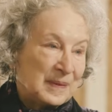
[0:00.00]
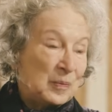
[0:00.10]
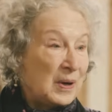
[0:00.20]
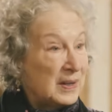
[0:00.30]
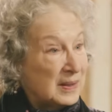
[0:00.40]

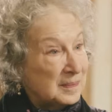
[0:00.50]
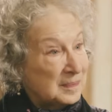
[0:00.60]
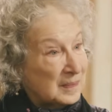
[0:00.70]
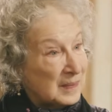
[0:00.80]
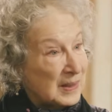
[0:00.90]
writing,
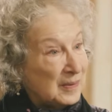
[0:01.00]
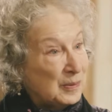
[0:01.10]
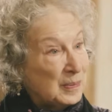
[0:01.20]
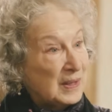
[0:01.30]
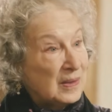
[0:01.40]
and
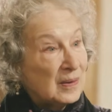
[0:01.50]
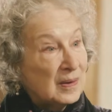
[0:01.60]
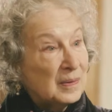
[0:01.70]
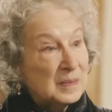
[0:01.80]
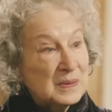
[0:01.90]
everybody
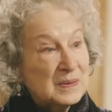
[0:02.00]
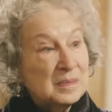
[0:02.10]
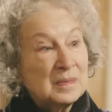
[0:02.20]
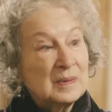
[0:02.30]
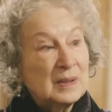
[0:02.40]
thought I was
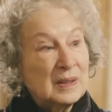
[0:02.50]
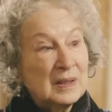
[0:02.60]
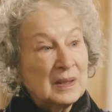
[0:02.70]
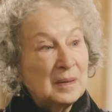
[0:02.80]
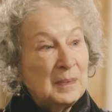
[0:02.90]

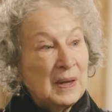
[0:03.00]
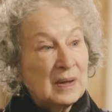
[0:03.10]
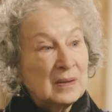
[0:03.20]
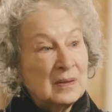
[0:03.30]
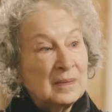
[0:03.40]
mad.